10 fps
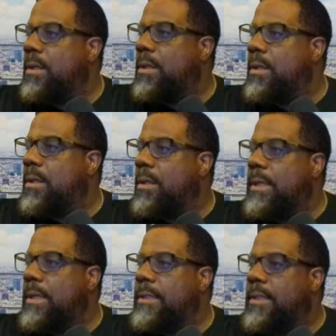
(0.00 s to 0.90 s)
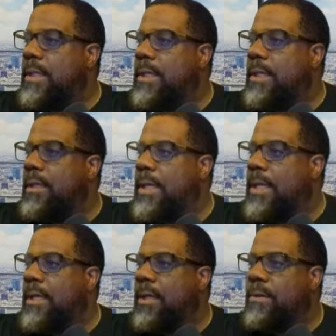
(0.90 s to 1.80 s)
uh, it did hit
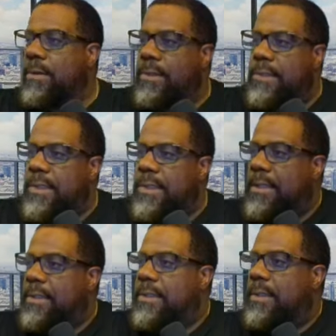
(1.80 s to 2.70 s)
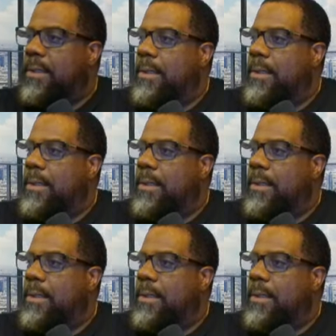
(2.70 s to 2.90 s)
under the six.